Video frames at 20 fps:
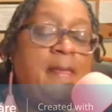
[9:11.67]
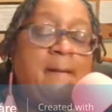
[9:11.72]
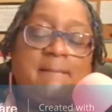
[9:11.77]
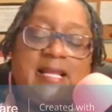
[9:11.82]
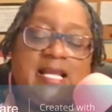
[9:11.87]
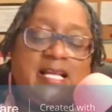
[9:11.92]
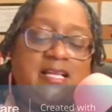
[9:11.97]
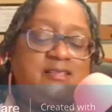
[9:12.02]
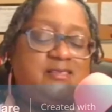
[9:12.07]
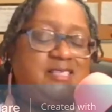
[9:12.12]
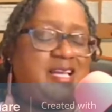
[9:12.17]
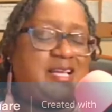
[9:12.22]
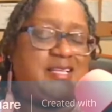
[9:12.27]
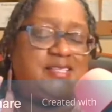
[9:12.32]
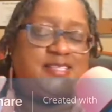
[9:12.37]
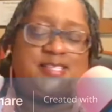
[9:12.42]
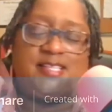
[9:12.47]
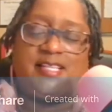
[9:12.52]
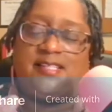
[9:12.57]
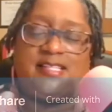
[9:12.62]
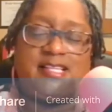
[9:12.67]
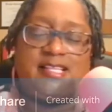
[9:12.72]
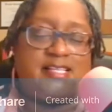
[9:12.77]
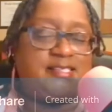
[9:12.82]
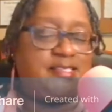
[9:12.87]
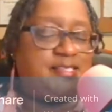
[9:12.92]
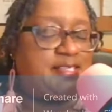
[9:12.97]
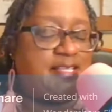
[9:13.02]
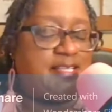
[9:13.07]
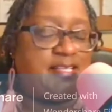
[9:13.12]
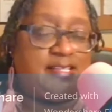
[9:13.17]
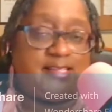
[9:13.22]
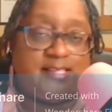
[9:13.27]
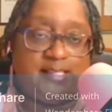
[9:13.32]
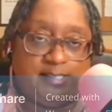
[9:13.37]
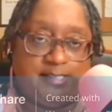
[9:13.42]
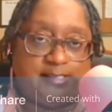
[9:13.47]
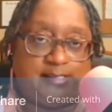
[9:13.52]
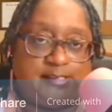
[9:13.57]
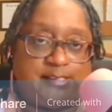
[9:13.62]
But I, I said that to say
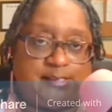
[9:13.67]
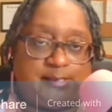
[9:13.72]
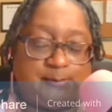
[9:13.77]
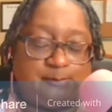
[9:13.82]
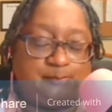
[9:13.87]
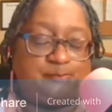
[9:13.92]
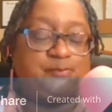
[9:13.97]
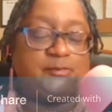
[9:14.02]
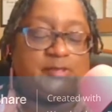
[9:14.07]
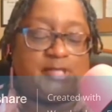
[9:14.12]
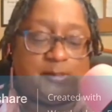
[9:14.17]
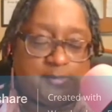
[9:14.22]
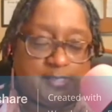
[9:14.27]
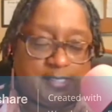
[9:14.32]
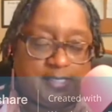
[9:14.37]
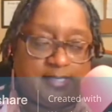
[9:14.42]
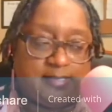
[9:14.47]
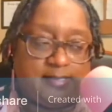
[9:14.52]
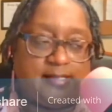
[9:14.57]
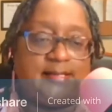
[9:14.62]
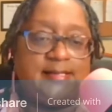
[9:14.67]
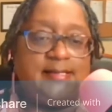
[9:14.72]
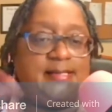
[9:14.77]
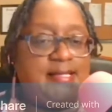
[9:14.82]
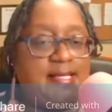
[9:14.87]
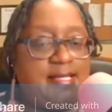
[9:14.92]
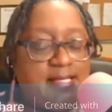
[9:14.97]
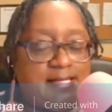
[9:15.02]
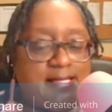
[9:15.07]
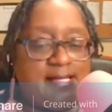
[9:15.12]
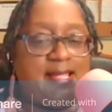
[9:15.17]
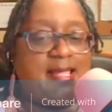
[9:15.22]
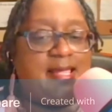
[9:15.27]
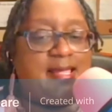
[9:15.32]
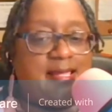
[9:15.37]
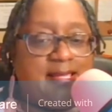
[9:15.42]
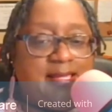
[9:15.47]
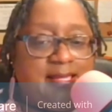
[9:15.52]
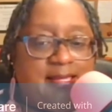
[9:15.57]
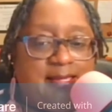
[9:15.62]
this. Okay,
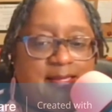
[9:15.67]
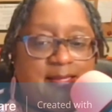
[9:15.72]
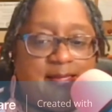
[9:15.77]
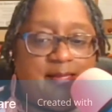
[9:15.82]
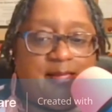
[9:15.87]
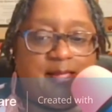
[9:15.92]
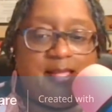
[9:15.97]
Nene,